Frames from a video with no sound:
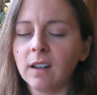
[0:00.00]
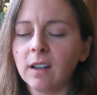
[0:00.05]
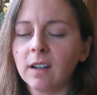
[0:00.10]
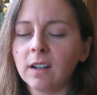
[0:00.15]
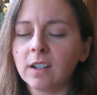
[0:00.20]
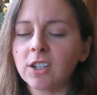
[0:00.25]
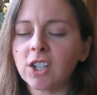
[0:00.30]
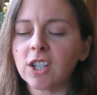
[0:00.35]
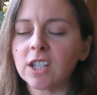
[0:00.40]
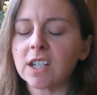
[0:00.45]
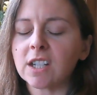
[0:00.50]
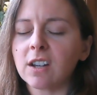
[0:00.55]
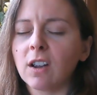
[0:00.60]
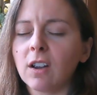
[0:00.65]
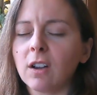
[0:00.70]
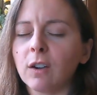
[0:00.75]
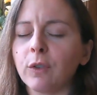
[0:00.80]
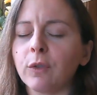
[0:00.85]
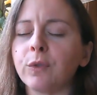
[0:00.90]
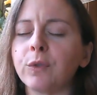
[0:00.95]
just
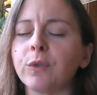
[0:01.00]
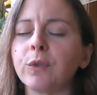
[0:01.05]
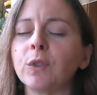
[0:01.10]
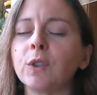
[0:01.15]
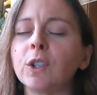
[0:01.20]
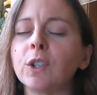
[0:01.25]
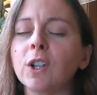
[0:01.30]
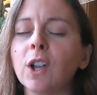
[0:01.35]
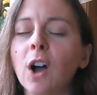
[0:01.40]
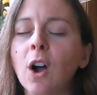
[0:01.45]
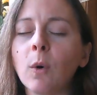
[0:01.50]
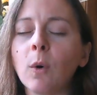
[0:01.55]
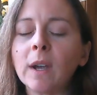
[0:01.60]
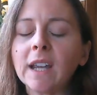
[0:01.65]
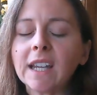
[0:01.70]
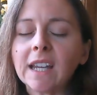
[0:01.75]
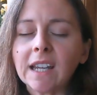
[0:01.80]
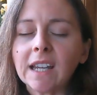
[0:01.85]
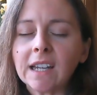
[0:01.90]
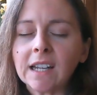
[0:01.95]

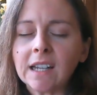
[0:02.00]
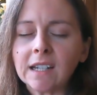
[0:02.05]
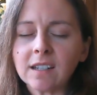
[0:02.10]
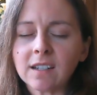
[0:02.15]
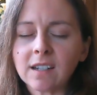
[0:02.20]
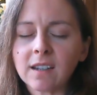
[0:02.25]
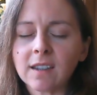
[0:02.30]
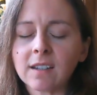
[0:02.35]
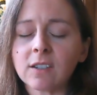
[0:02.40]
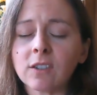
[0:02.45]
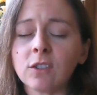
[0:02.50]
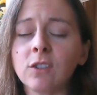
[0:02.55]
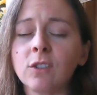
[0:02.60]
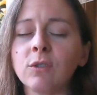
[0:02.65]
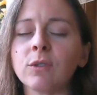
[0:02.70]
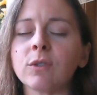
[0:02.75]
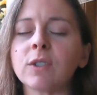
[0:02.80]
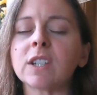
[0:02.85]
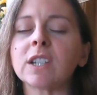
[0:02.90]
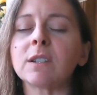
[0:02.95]
flowing into this new
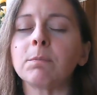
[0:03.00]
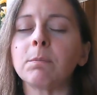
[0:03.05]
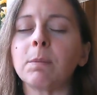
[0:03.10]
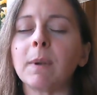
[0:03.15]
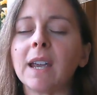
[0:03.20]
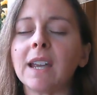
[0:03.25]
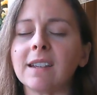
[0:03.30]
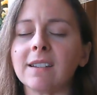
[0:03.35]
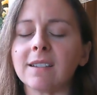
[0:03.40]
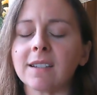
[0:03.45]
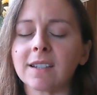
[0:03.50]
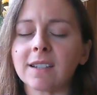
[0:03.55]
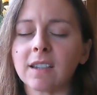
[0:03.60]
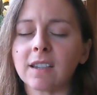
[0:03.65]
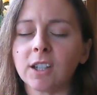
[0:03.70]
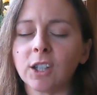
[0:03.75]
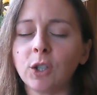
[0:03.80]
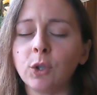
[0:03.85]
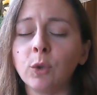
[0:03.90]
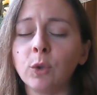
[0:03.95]
space
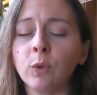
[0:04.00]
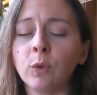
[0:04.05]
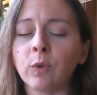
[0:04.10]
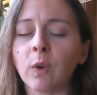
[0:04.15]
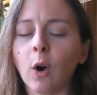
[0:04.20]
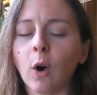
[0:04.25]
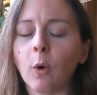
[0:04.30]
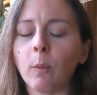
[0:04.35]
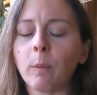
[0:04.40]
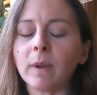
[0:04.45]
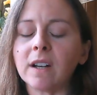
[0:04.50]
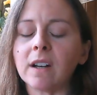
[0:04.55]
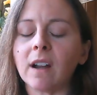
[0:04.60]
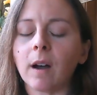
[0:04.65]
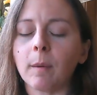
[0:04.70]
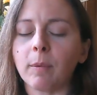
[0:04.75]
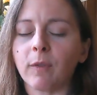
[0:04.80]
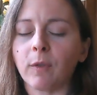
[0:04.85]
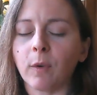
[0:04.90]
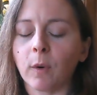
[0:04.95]
that you've opened
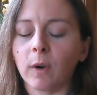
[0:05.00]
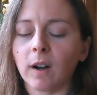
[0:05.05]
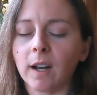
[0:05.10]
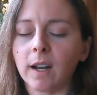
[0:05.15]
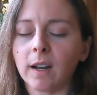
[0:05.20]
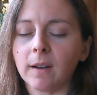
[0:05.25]
up for it.